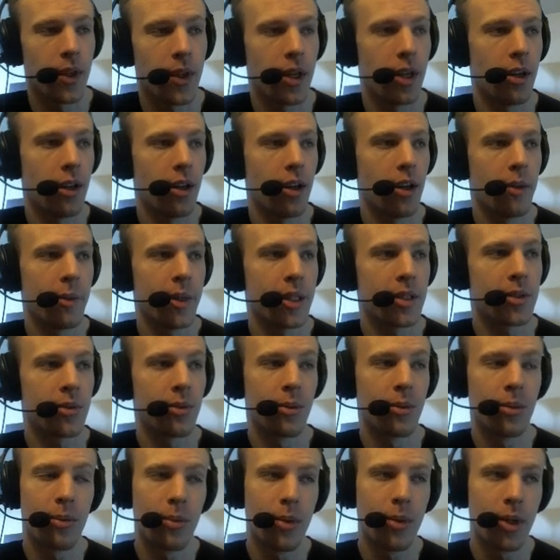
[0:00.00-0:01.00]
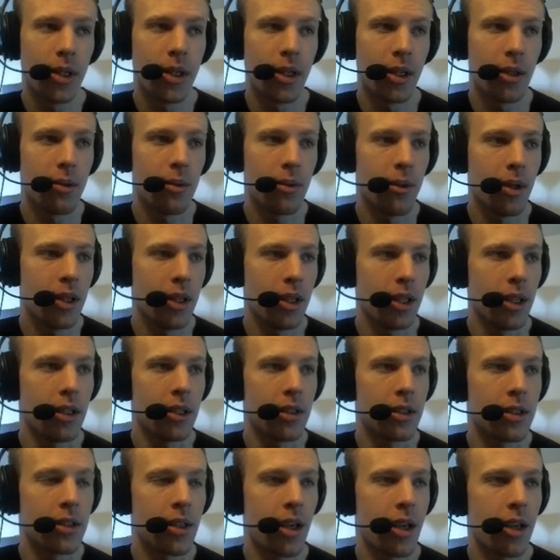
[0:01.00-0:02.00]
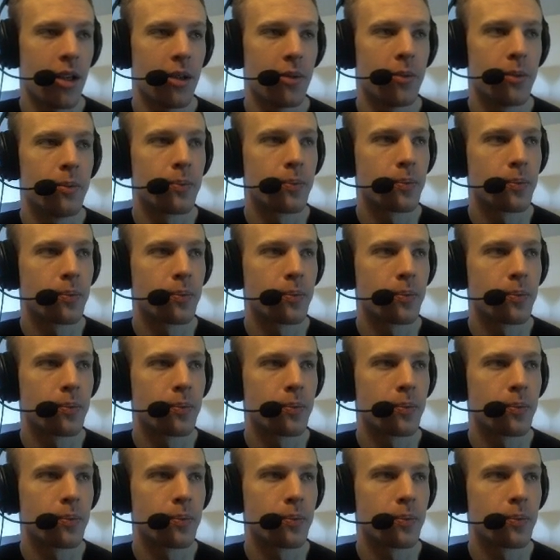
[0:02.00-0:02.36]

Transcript: It's really, really insane,